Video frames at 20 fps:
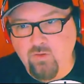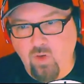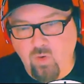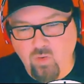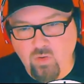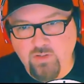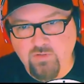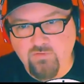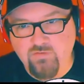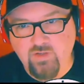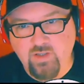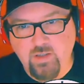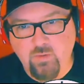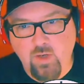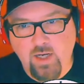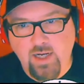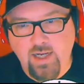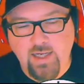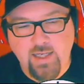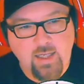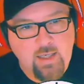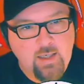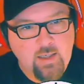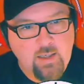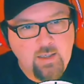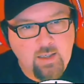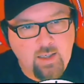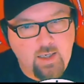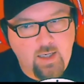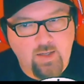totally see why
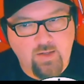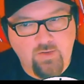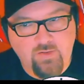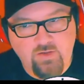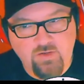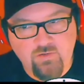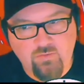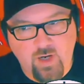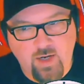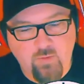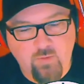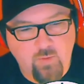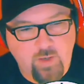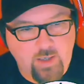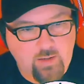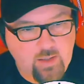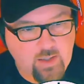these right-wing